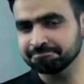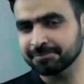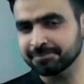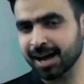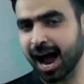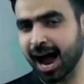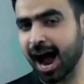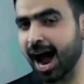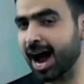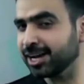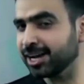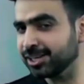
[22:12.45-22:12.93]

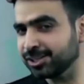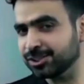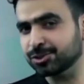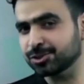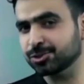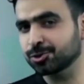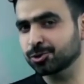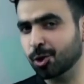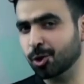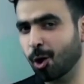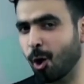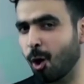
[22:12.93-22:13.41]
I
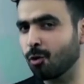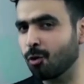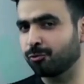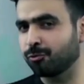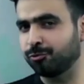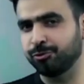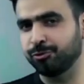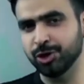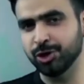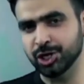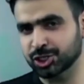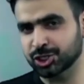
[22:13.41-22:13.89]
so
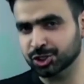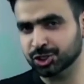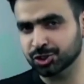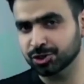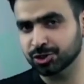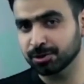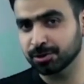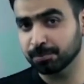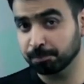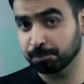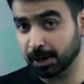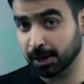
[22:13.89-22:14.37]
wish,
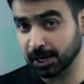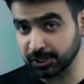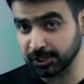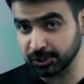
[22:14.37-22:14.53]
but